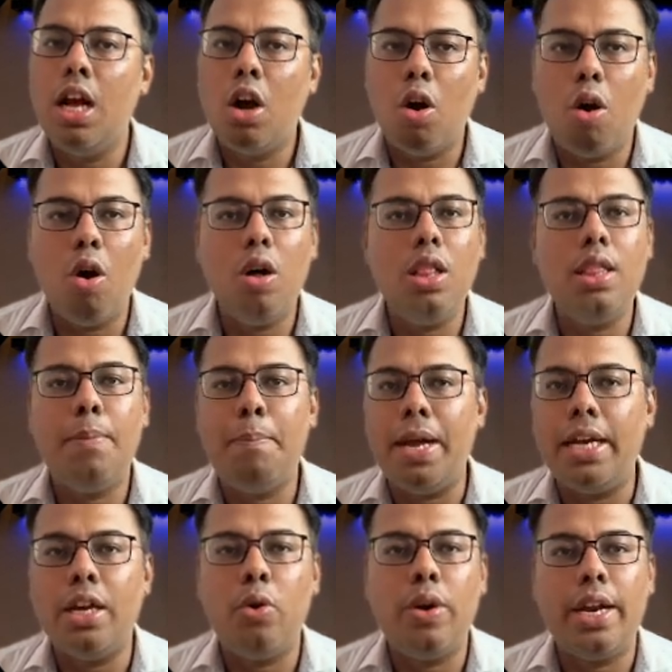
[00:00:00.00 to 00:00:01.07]
All the
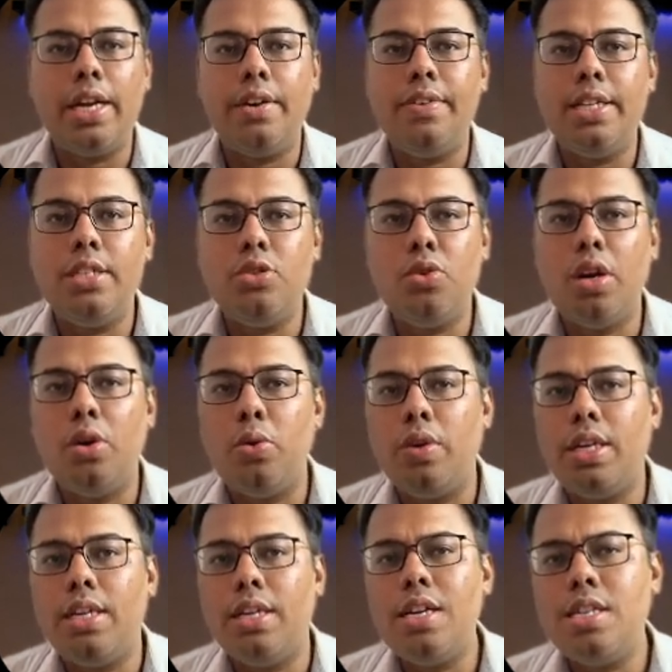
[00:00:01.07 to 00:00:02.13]
background activities you are
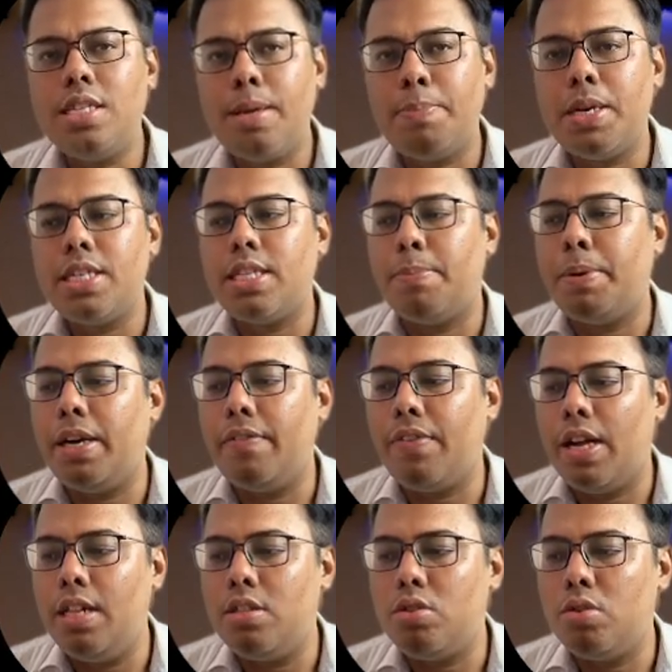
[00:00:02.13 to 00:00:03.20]
doing in a separate
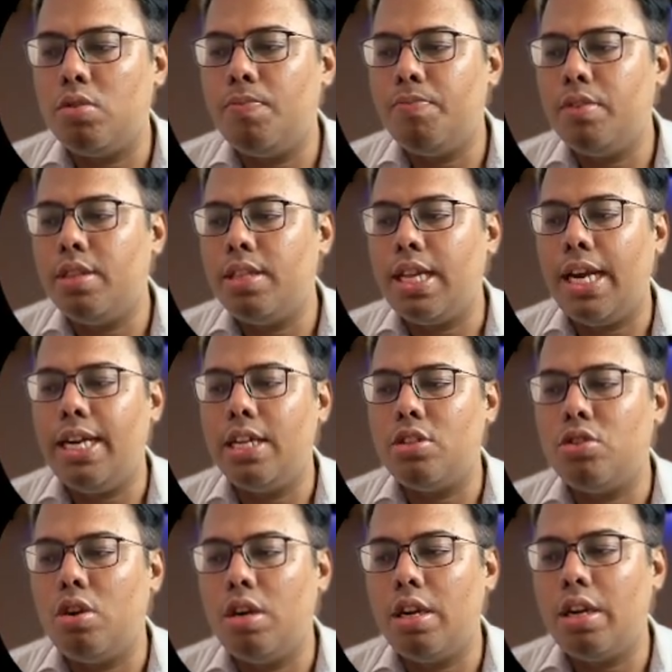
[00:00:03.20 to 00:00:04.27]
file. So that does
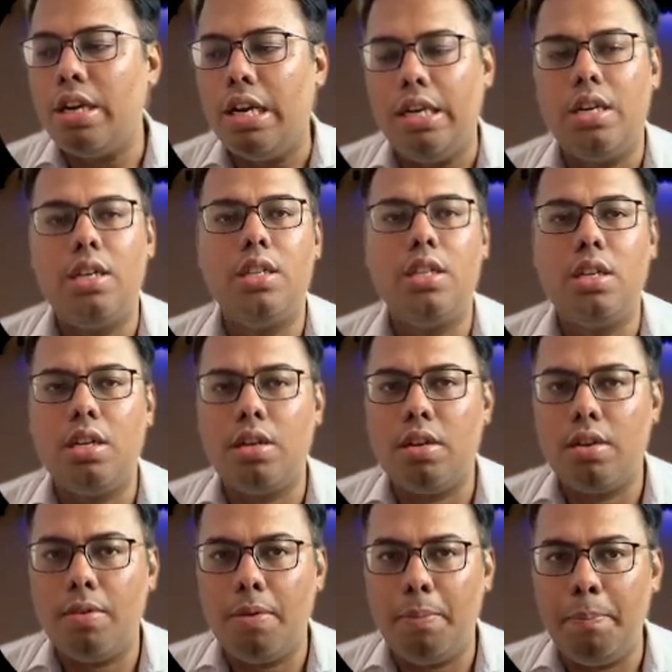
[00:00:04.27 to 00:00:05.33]
not clutter the
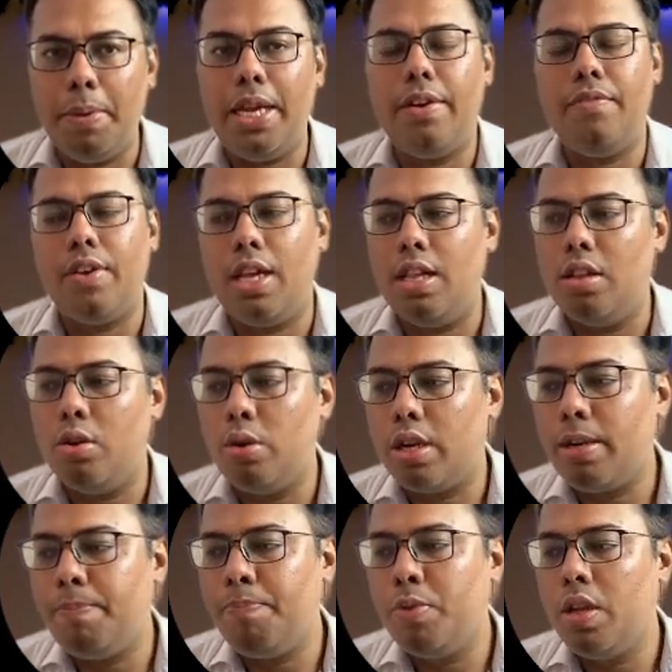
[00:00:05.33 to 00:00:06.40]
main file. Okay.
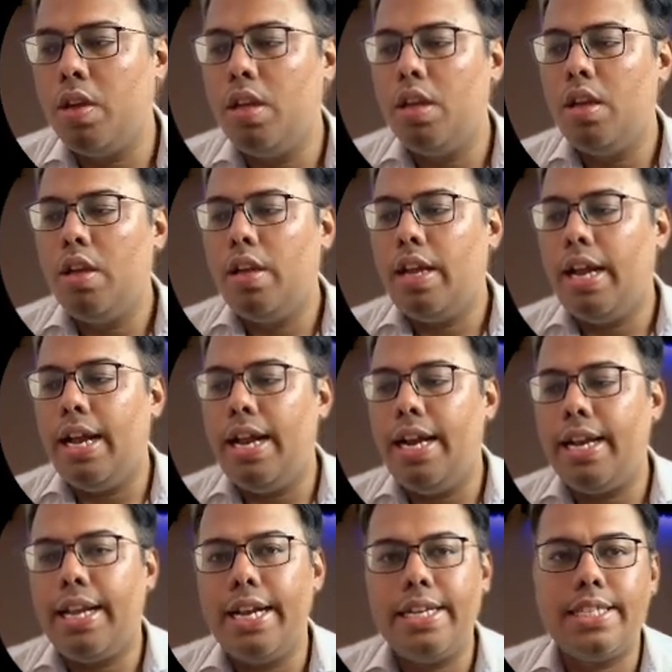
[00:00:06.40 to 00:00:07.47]

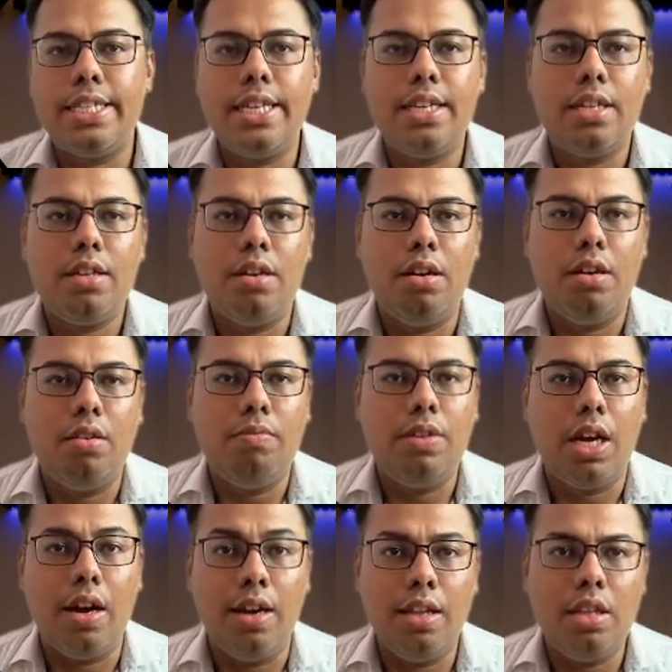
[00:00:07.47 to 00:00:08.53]
And let's say
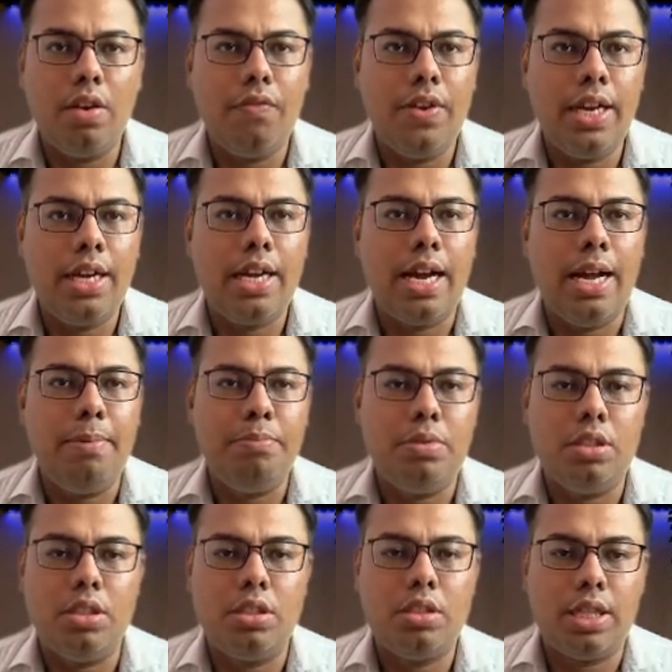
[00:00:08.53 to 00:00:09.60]
another way, I am
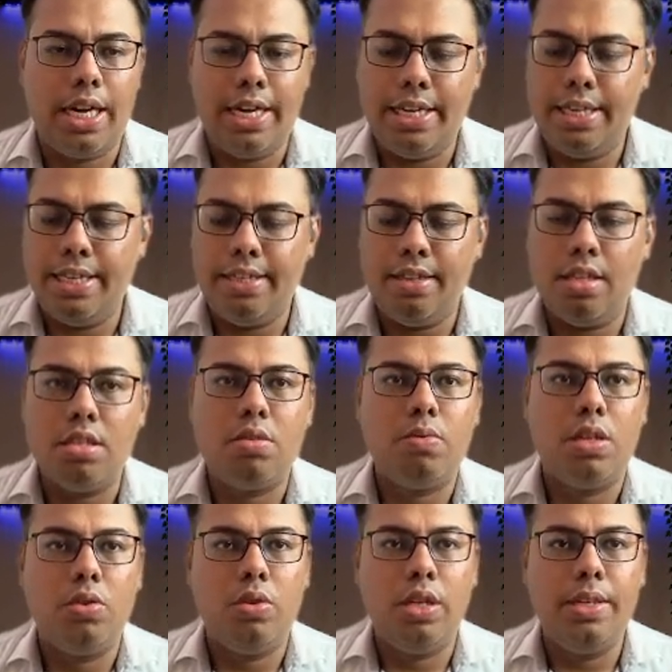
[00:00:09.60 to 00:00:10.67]
just editing this
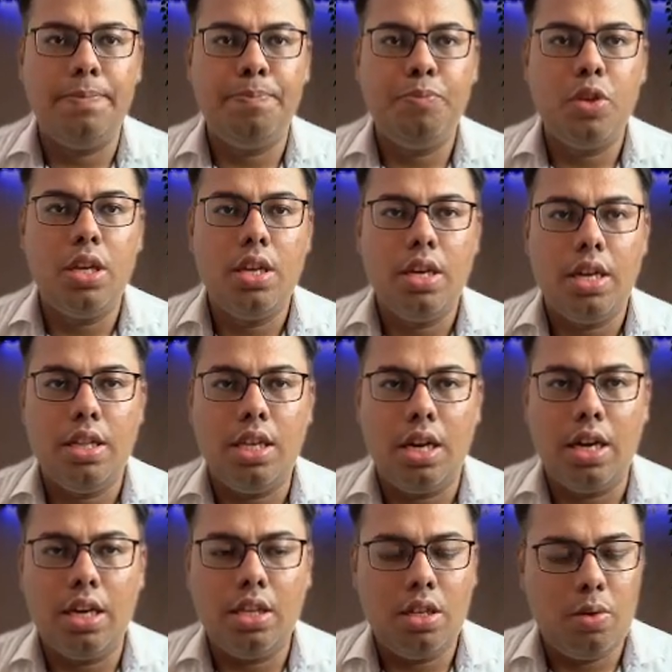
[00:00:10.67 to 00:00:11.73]
one only. The
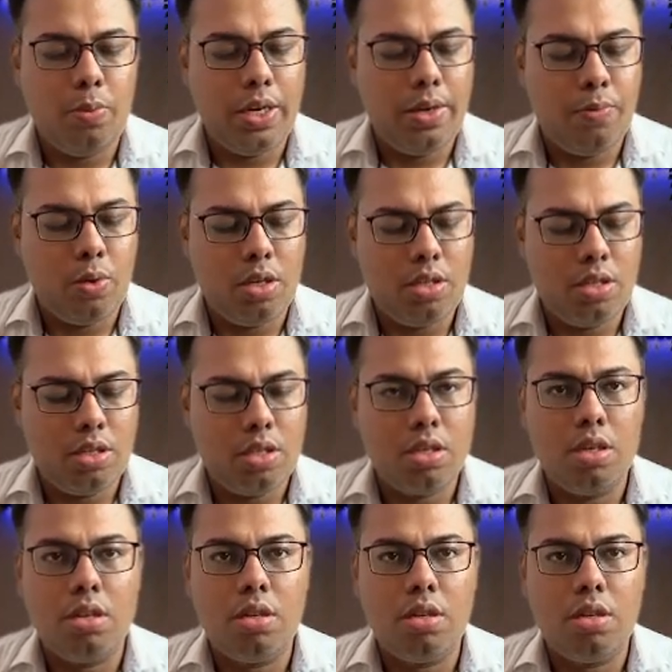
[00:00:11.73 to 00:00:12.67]
another way was,